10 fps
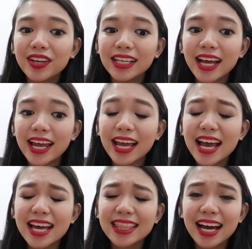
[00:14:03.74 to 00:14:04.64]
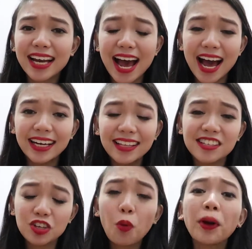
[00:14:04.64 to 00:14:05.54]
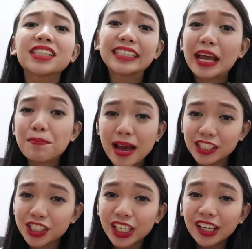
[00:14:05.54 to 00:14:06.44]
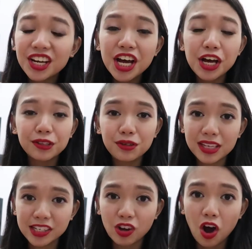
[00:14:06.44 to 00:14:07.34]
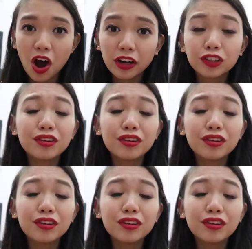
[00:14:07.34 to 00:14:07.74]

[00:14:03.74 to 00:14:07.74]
feel like that added so much dimension to the song,